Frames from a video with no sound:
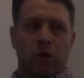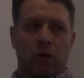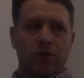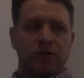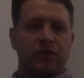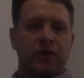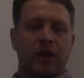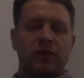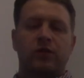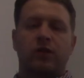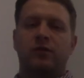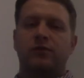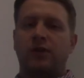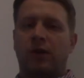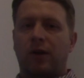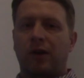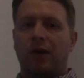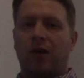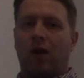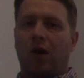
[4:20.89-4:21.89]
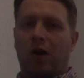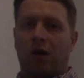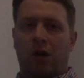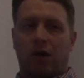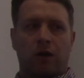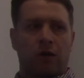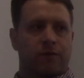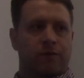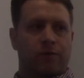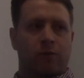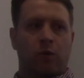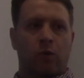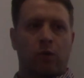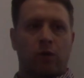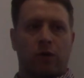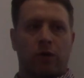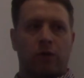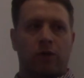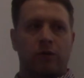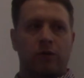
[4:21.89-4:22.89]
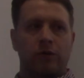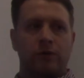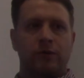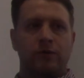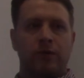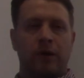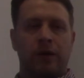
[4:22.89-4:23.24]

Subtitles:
Those things are very hard for